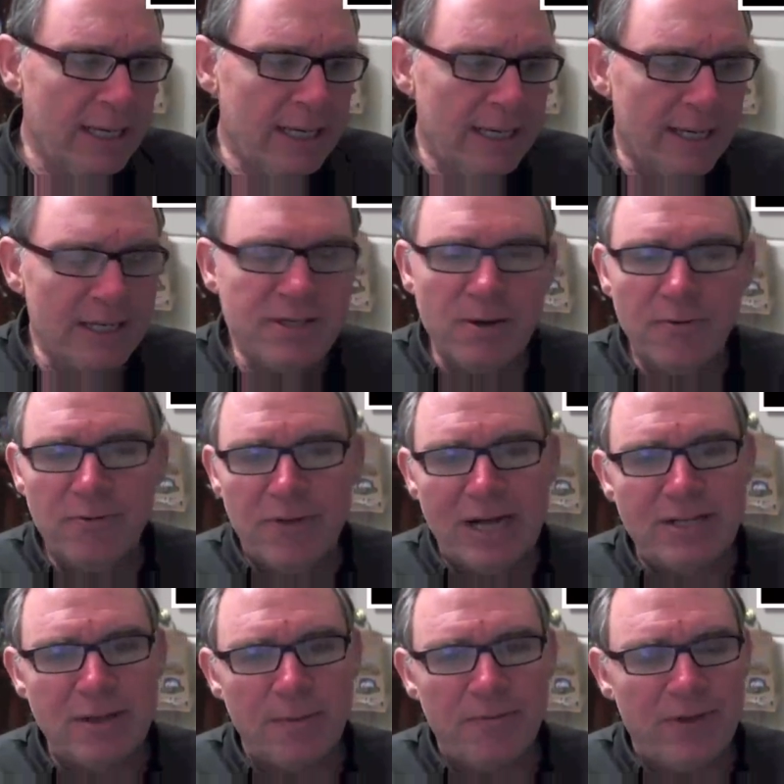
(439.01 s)
Now
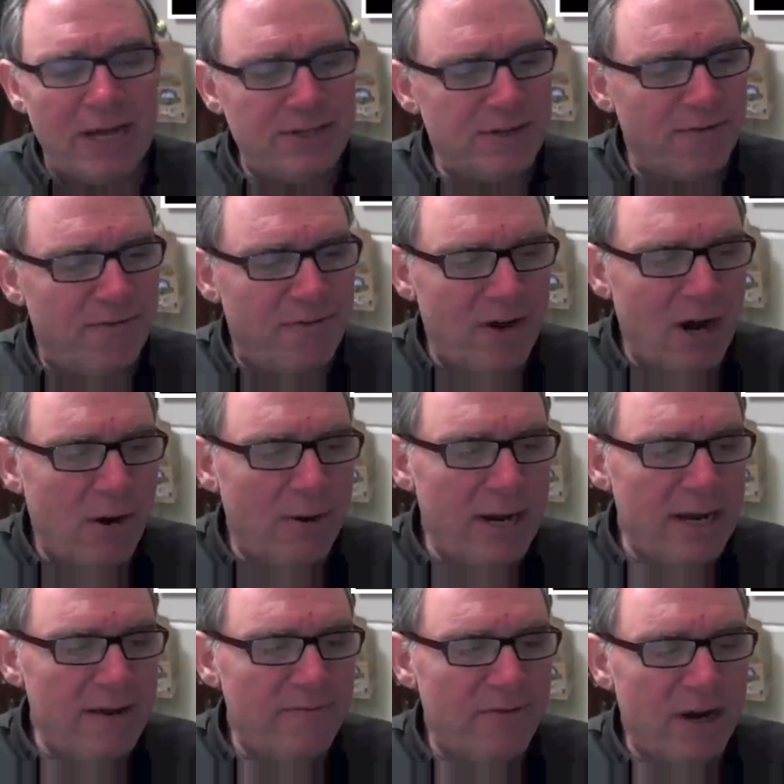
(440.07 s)
that's a
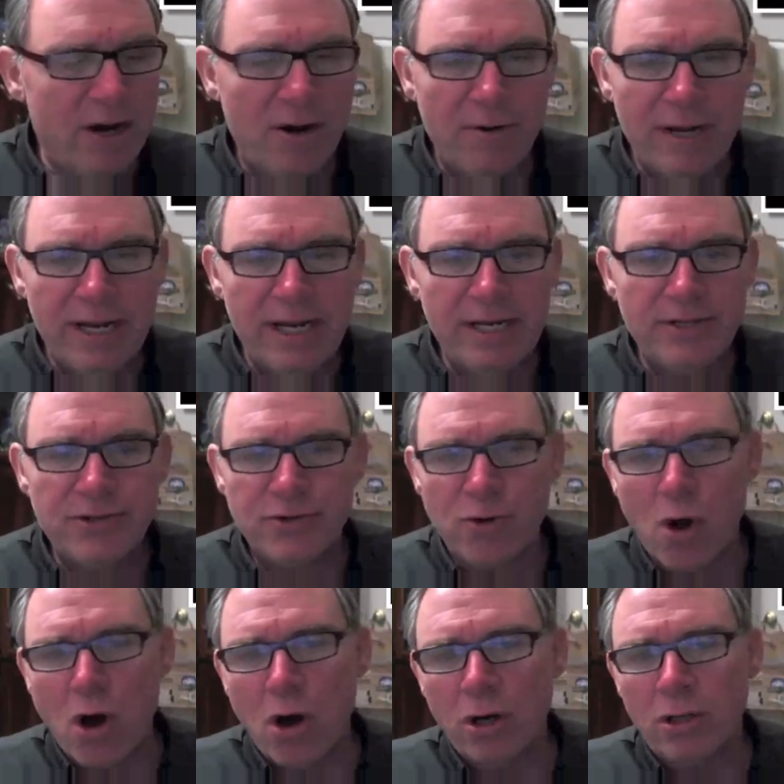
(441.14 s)
very, very
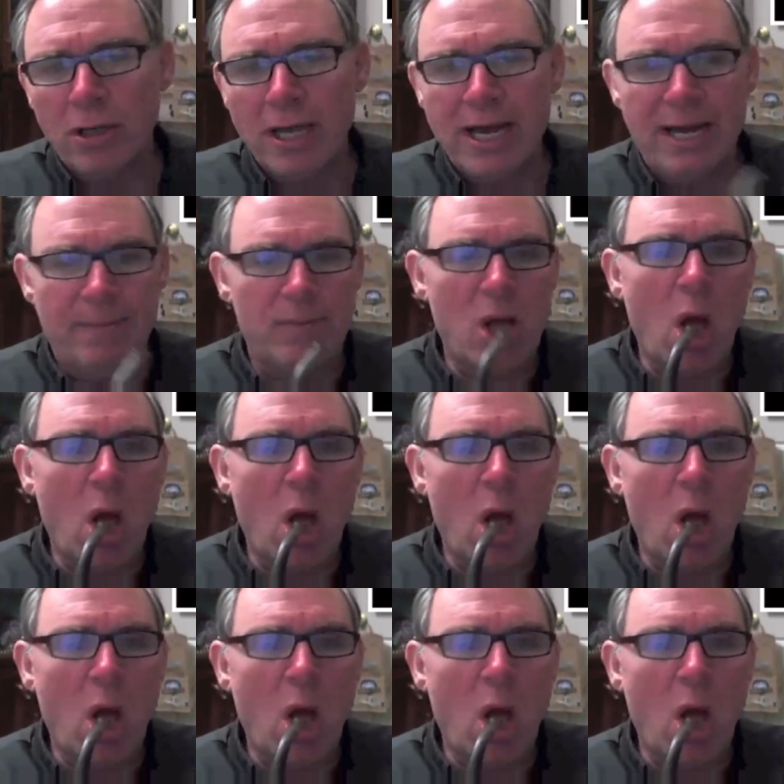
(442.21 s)
strong claim.